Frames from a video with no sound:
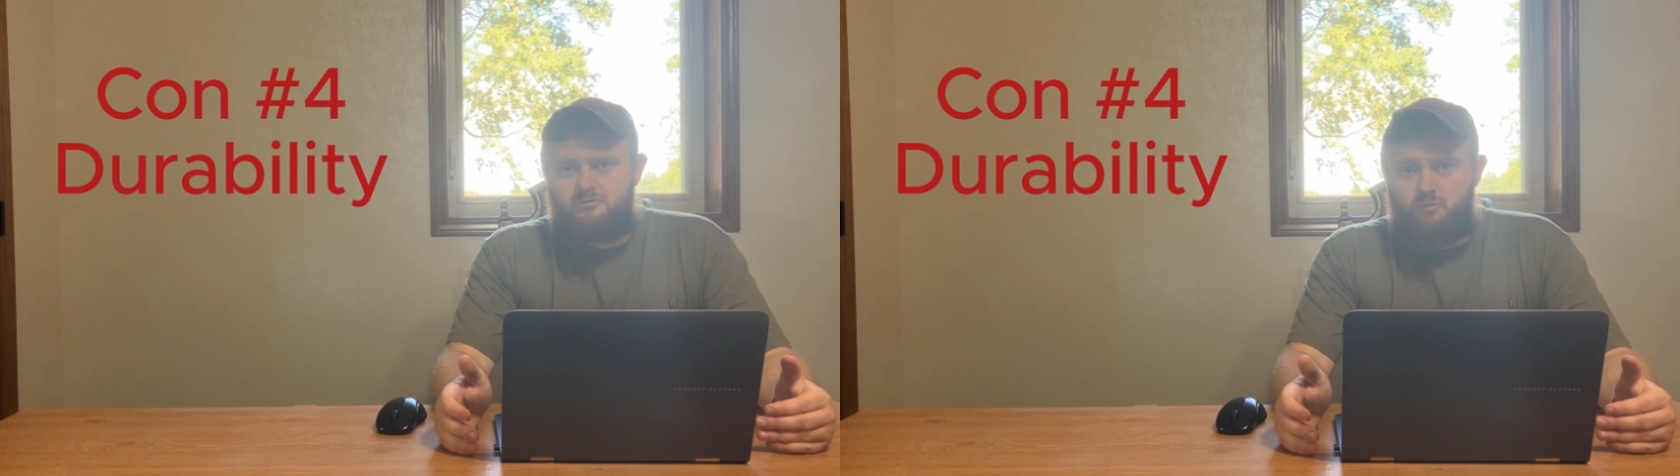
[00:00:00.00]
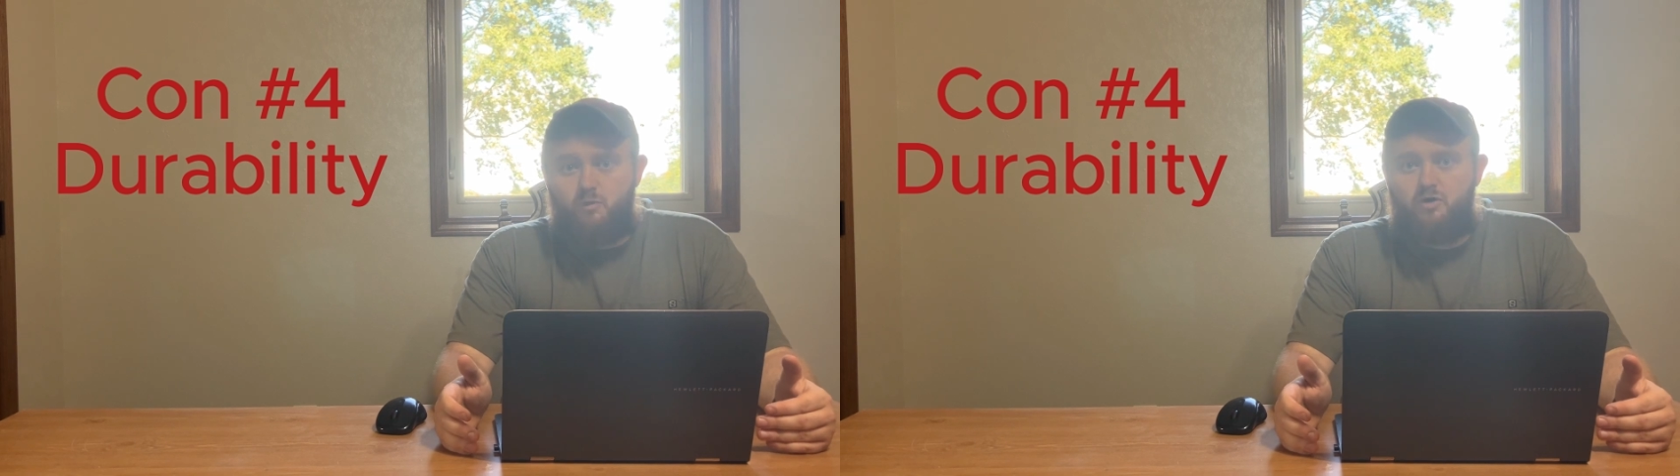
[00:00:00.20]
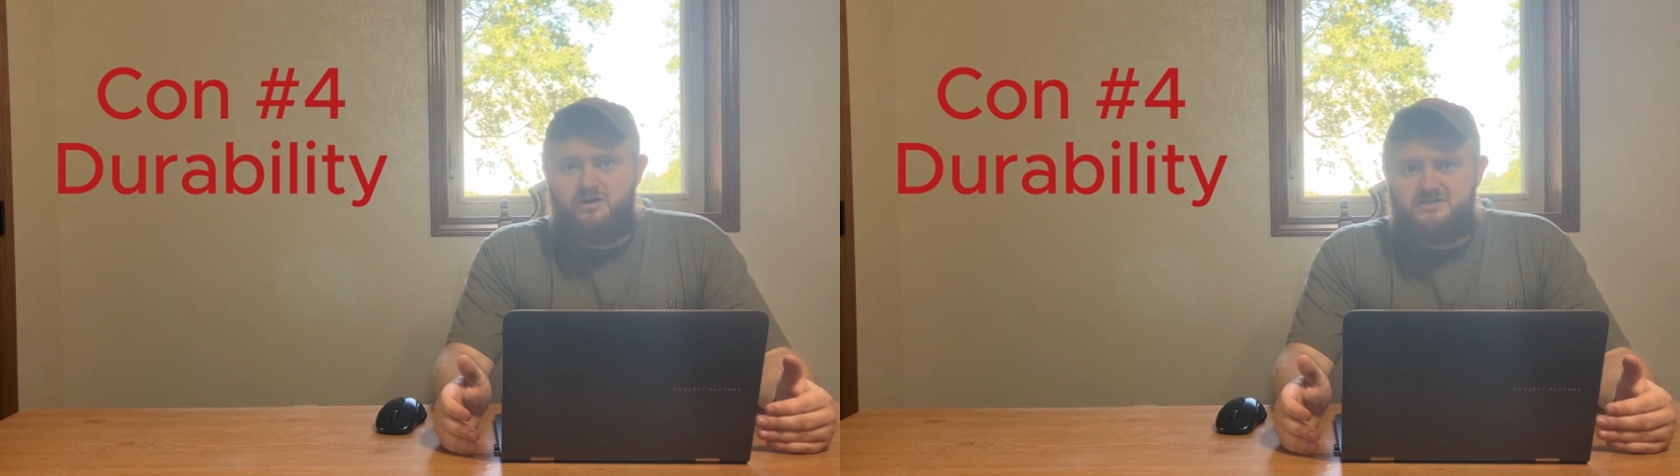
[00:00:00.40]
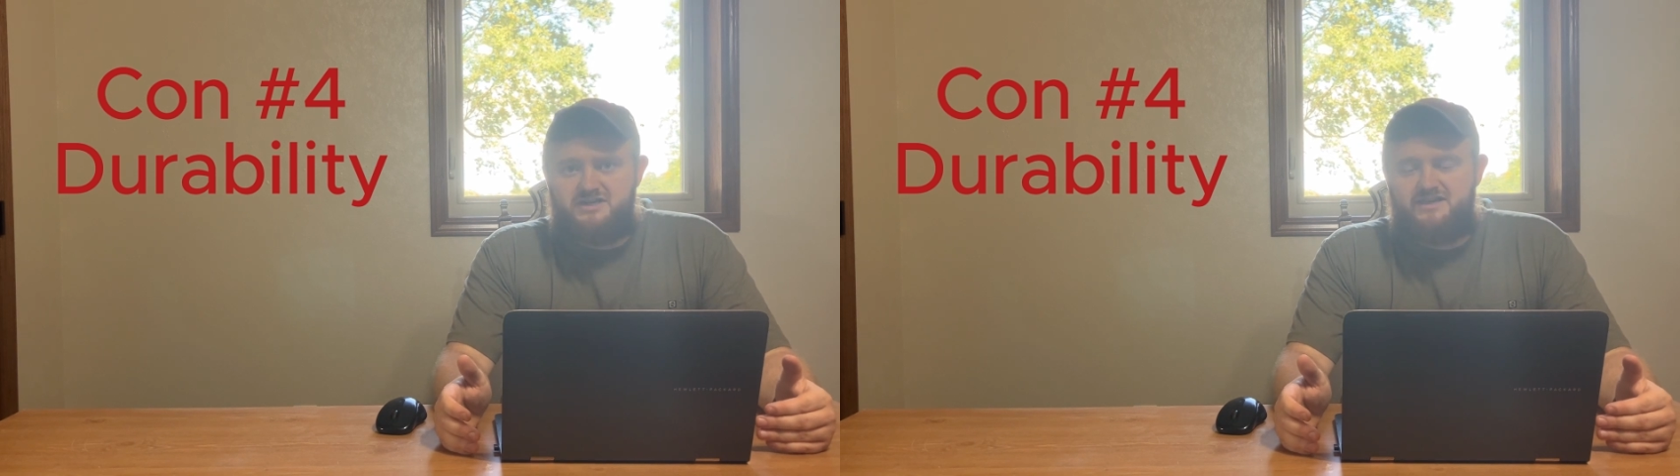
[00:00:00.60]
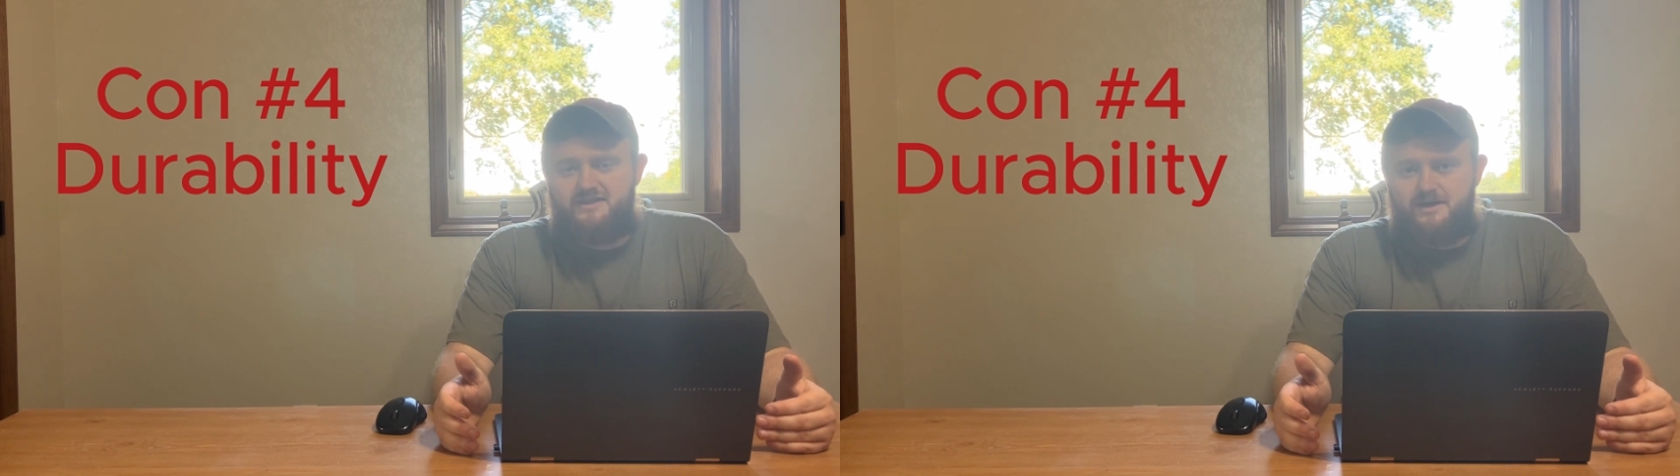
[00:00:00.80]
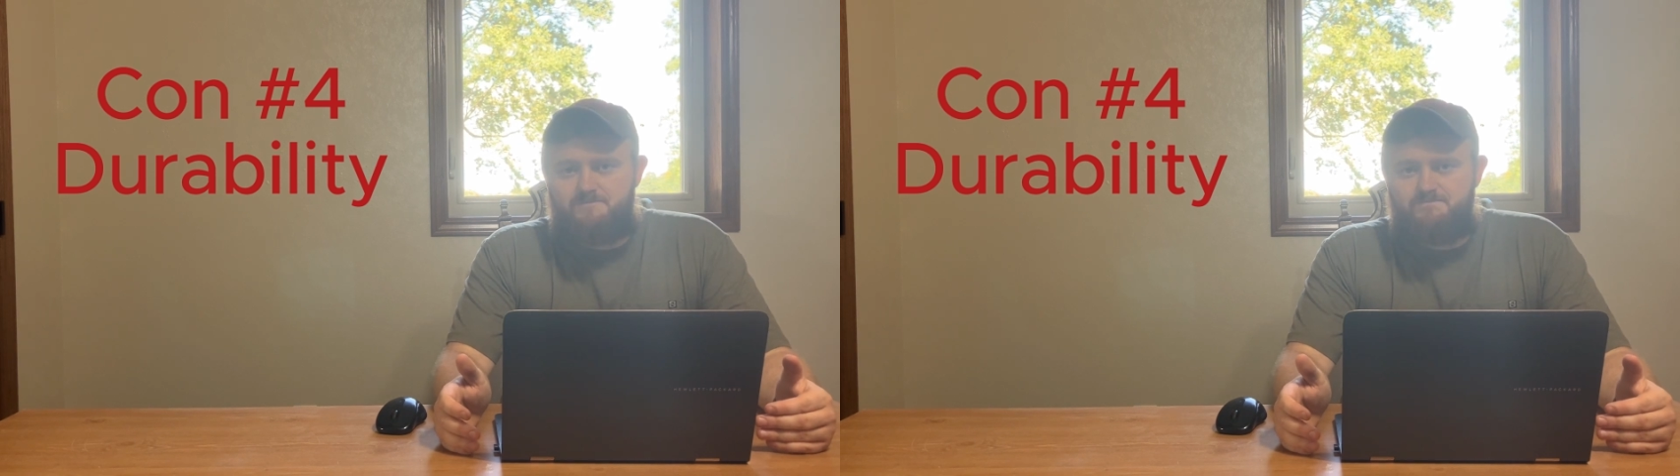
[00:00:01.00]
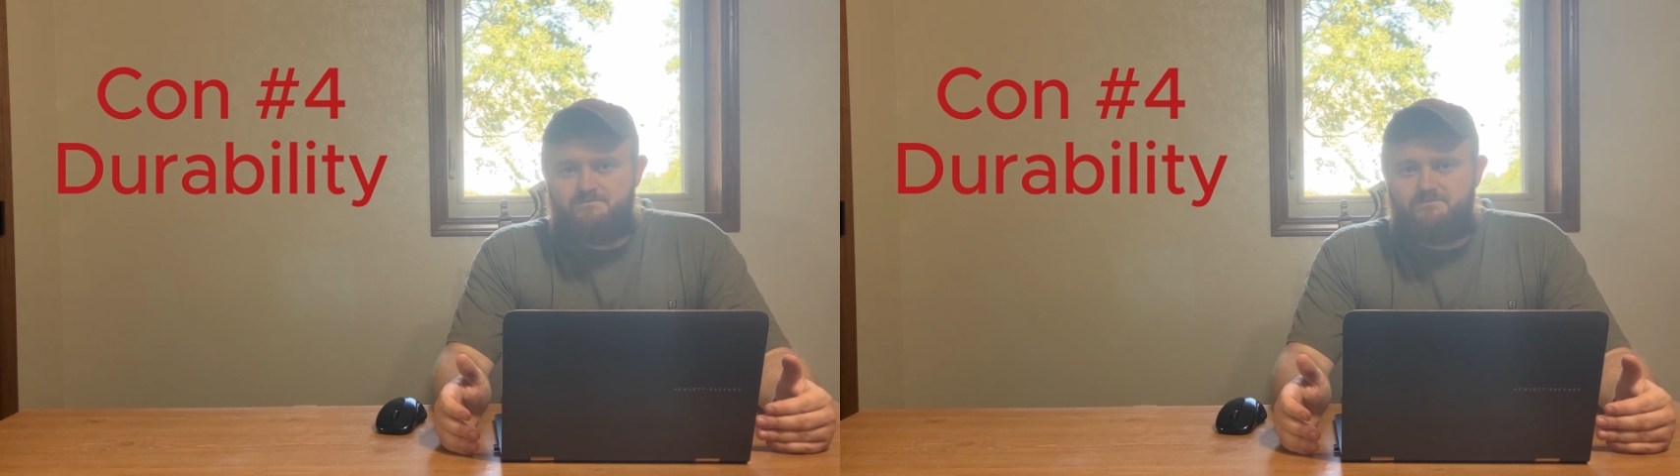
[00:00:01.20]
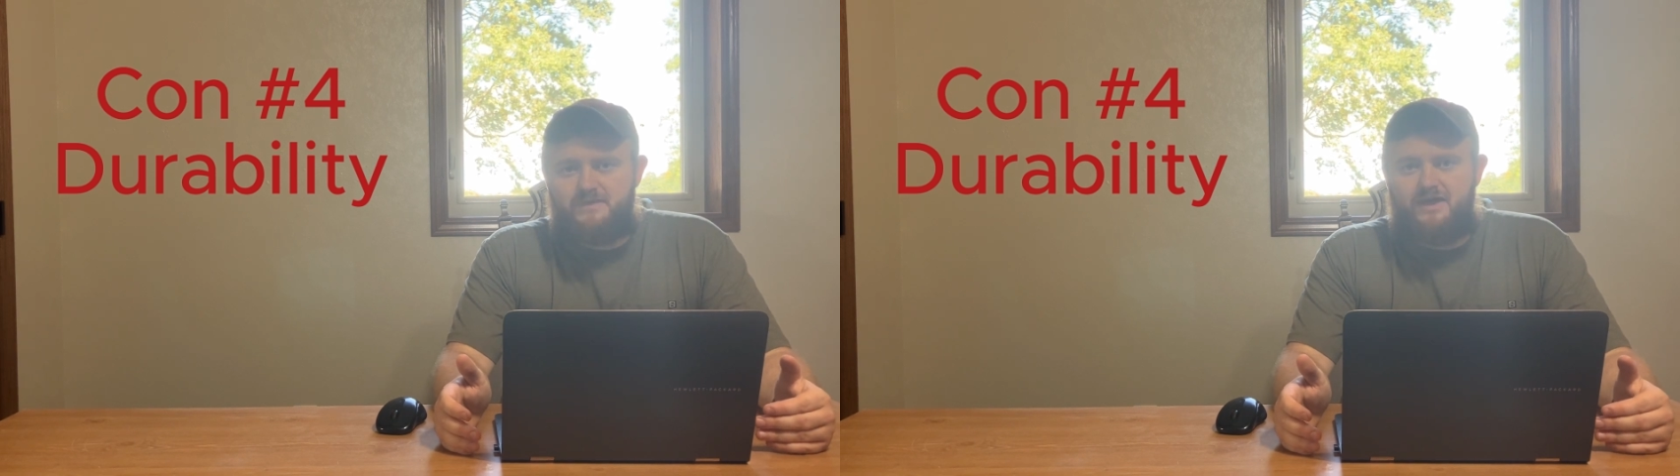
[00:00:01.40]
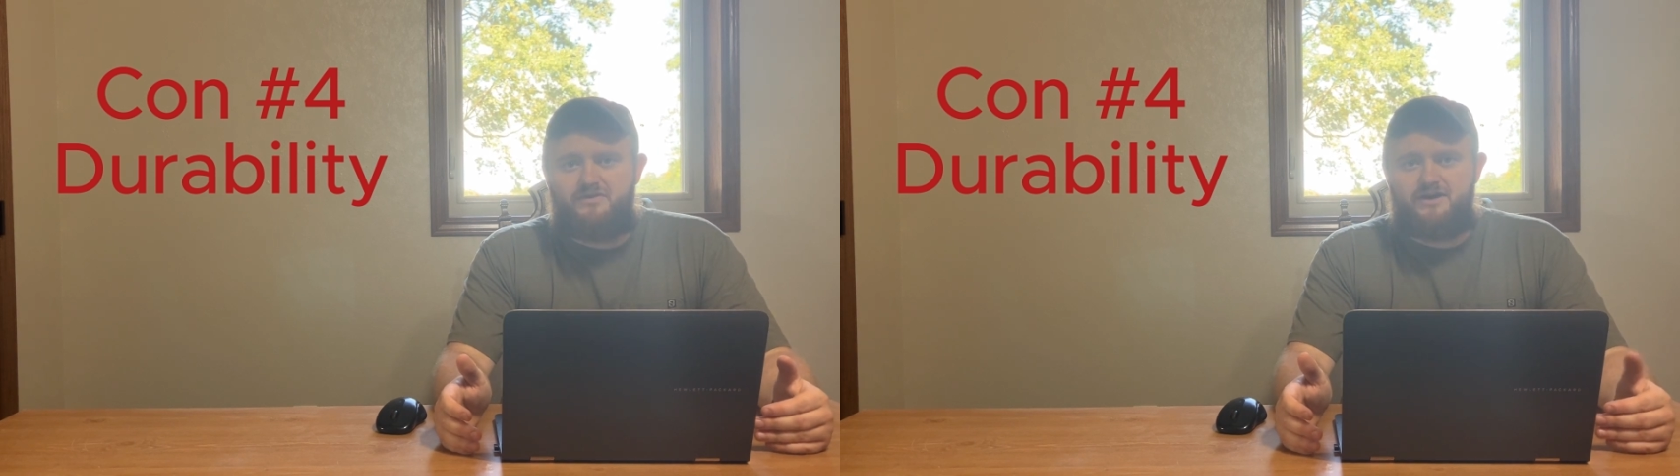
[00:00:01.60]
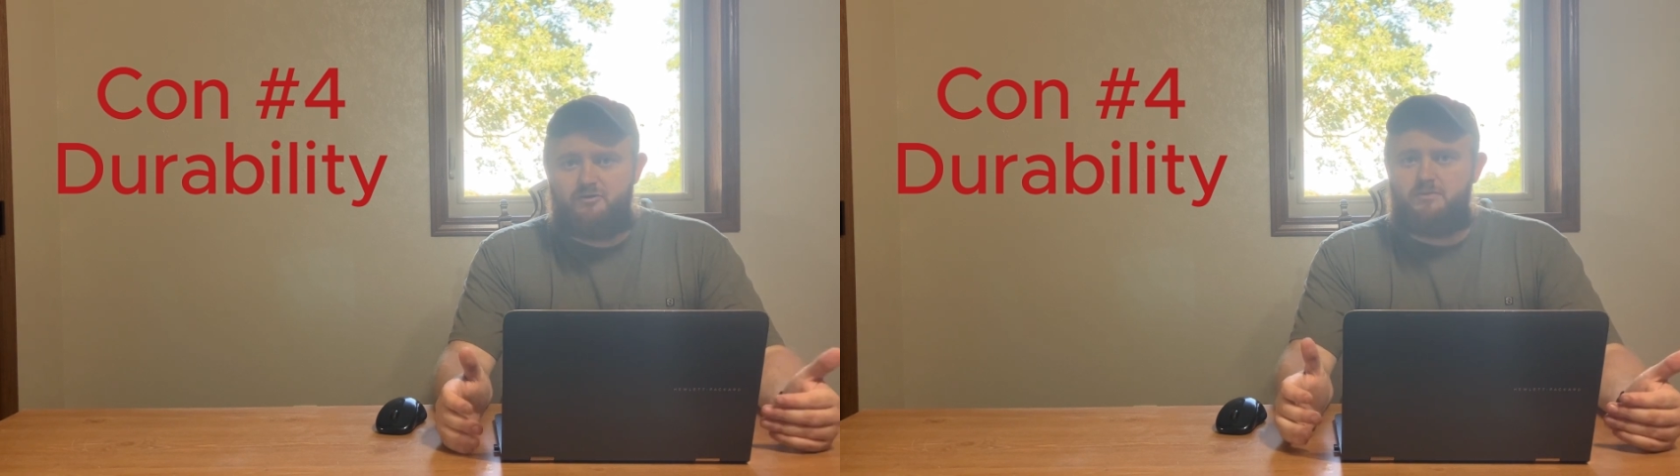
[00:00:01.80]
warrantying them, and they
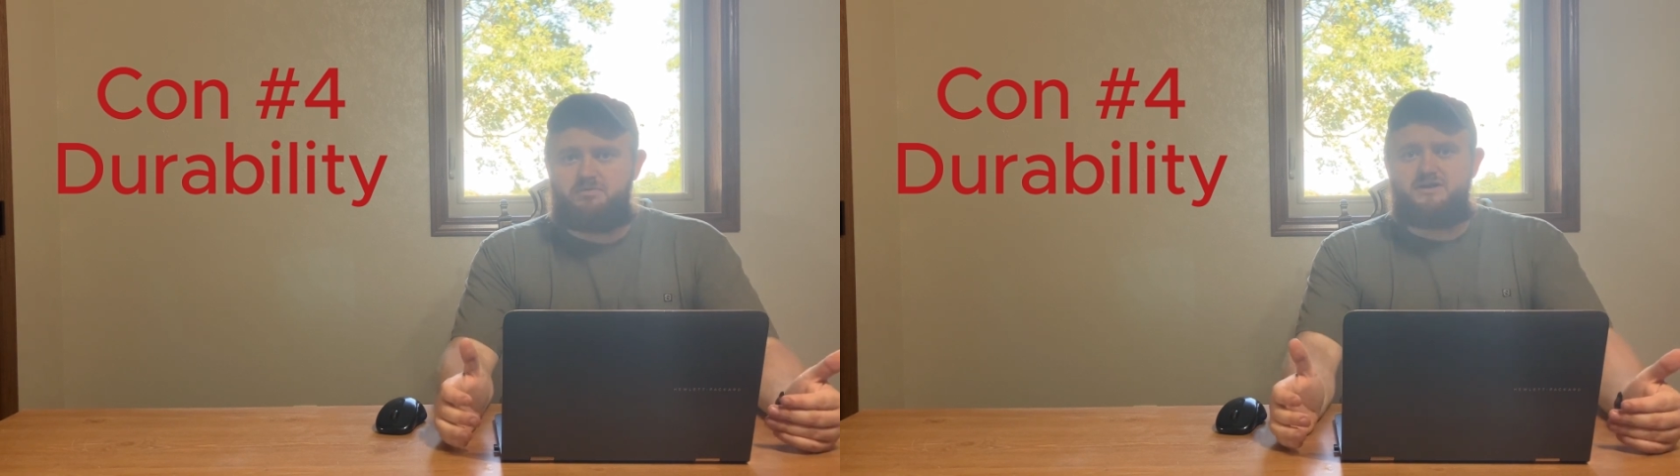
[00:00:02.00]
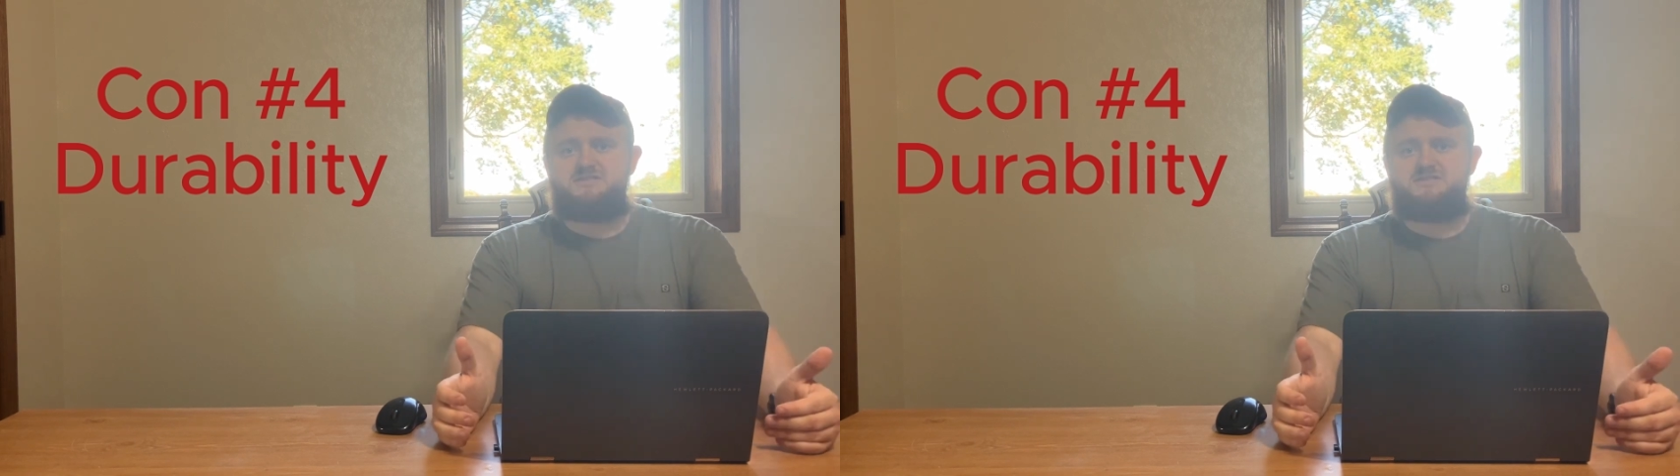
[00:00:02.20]
did replace